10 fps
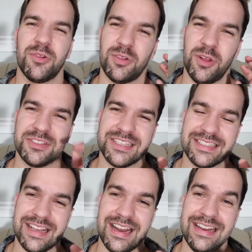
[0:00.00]
close
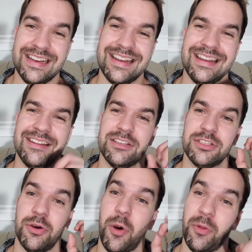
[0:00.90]
doesn't cut it,
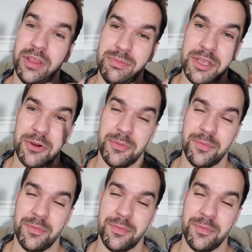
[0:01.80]
so only Mew.